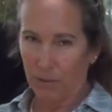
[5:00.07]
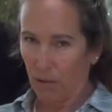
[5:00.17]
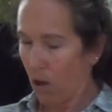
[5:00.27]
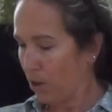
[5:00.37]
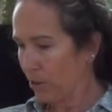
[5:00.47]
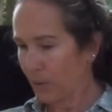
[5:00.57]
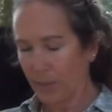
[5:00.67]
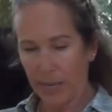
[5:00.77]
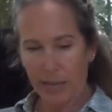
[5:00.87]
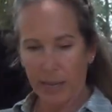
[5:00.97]
All you'll
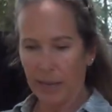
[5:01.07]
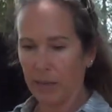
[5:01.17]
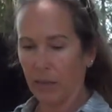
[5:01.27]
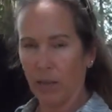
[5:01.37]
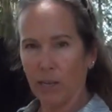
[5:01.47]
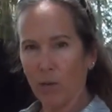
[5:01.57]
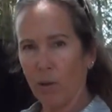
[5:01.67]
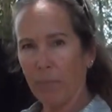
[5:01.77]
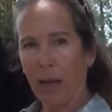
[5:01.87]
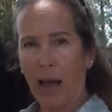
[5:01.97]
see is a lunge
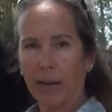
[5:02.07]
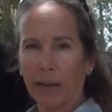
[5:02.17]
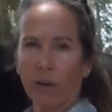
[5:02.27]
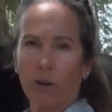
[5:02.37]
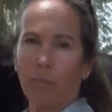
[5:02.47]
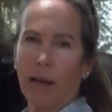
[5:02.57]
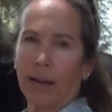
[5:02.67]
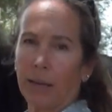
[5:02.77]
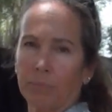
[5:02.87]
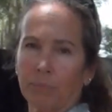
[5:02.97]
whip guiding her
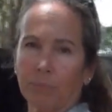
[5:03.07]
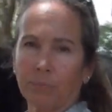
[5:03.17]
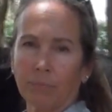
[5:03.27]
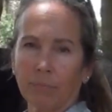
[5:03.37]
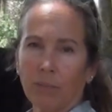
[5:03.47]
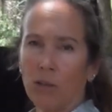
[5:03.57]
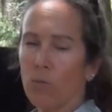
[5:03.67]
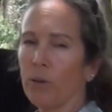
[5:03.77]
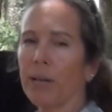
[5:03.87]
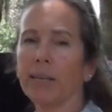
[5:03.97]
body. You
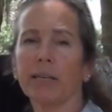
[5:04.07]
will not